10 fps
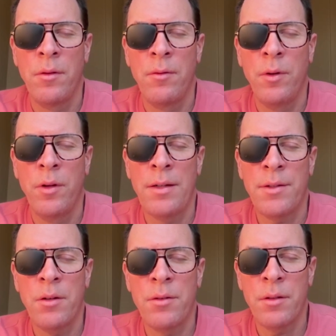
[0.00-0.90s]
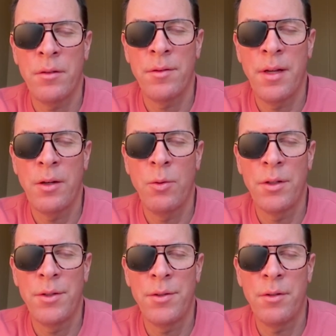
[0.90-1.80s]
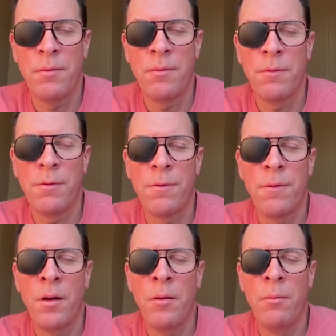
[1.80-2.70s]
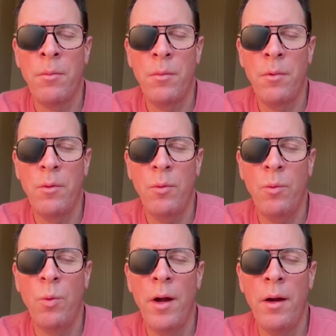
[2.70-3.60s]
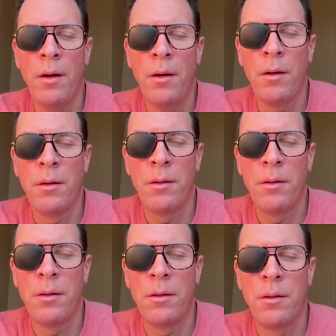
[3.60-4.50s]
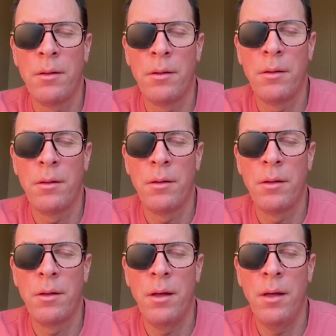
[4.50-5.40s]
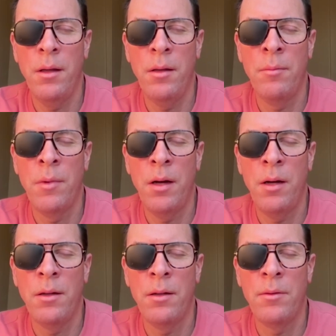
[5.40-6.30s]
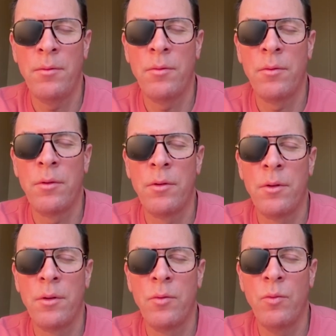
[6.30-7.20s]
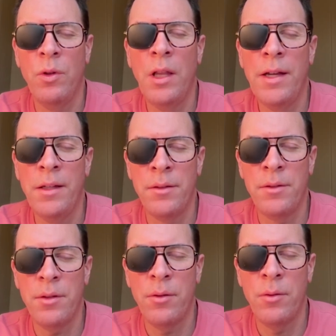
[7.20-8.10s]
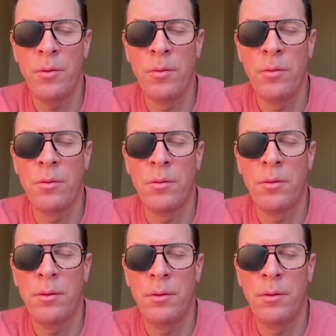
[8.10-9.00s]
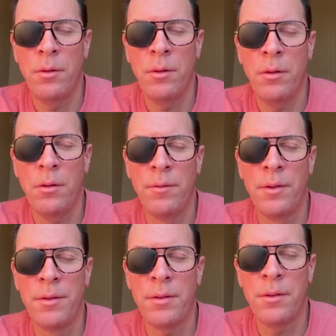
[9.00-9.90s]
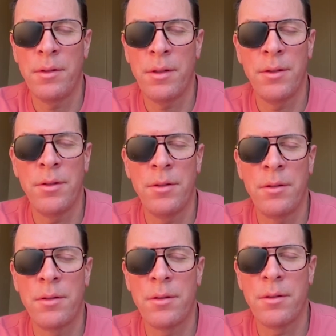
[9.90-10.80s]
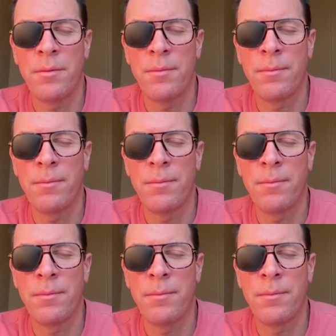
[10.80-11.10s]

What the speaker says: if we ask ourselves that question, from where am I relating to all of these sensations?